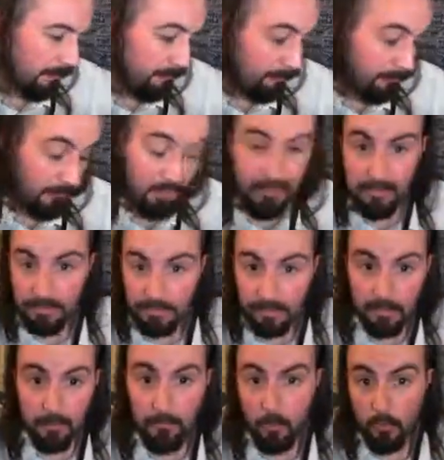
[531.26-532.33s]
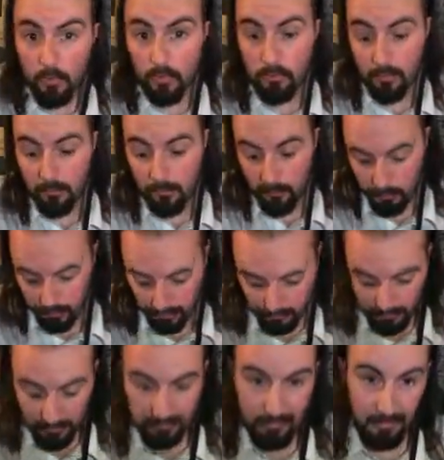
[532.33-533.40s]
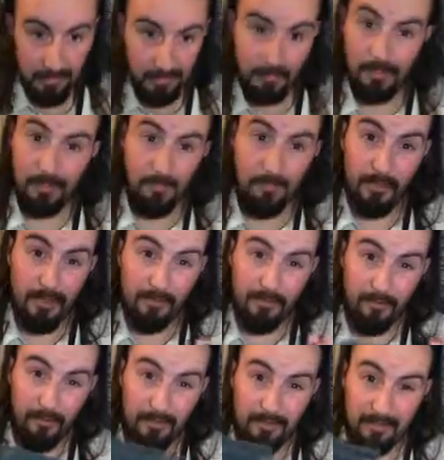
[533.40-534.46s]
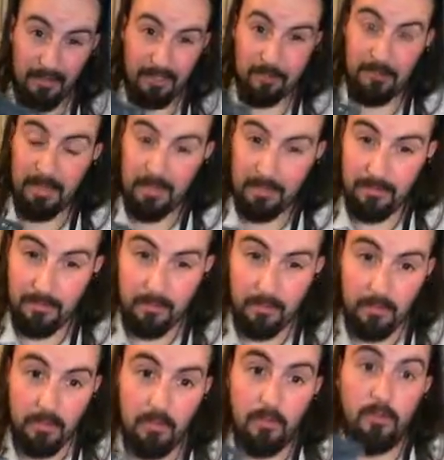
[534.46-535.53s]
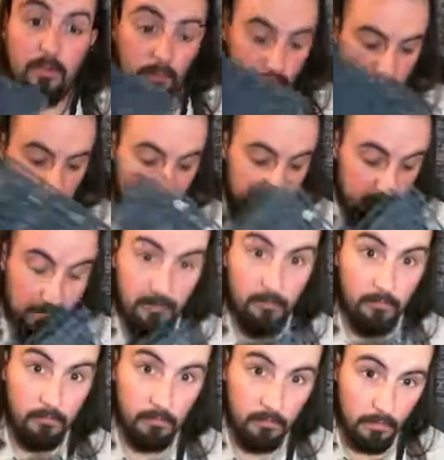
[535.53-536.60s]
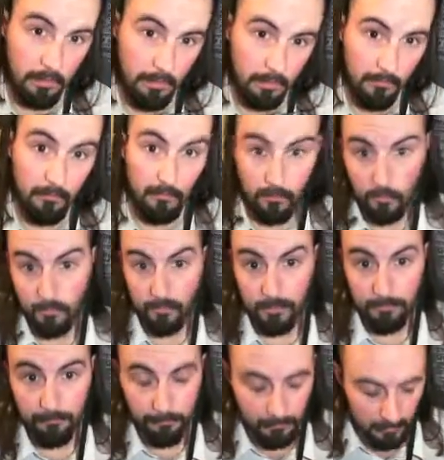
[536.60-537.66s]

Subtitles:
But like I say, I'm not going to be able to put these guys together because I don't have the right size base of the right style for them.